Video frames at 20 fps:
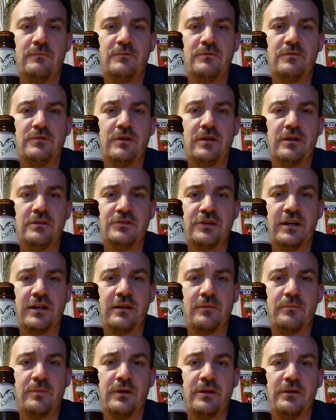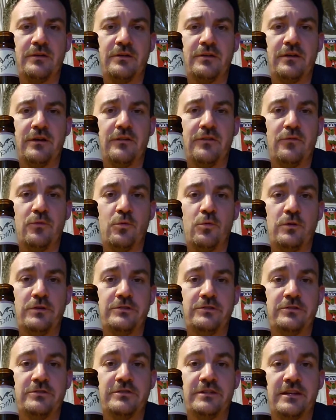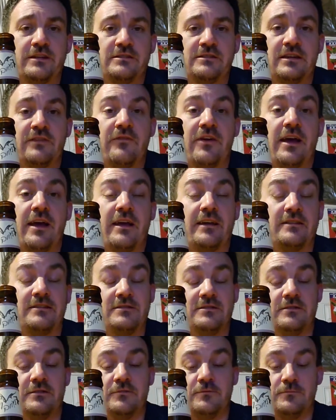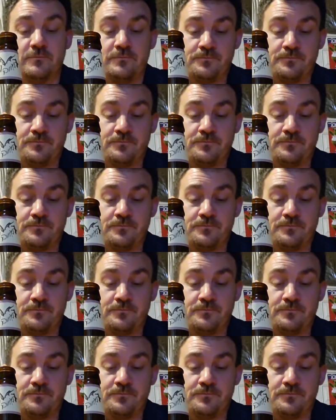gonna try to compare it to other oyster stouts I've had. So